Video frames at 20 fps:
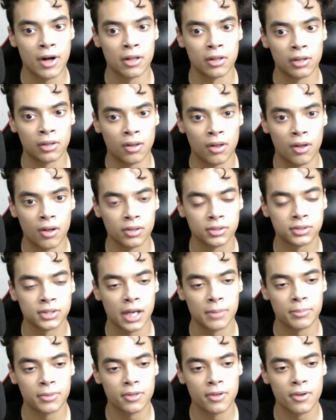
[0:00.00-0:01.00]
a long
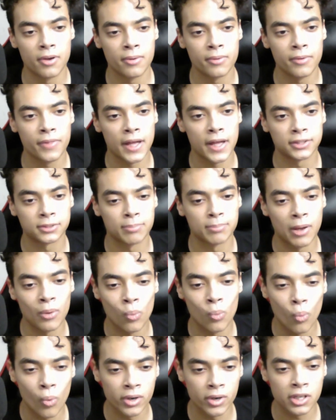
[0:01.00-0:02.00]
time ago that's my
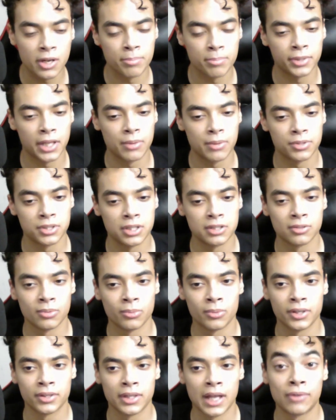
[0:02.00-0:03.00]
one complaint with season
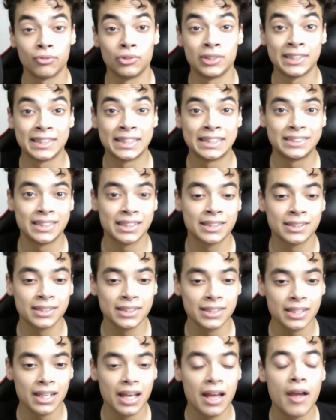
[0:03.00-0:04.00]
one that
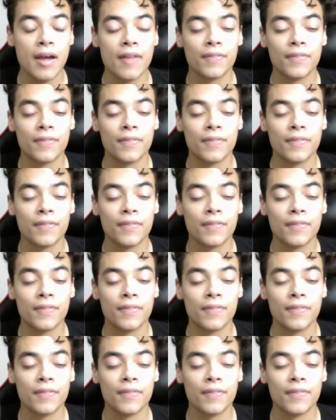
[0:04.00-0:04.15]
realistically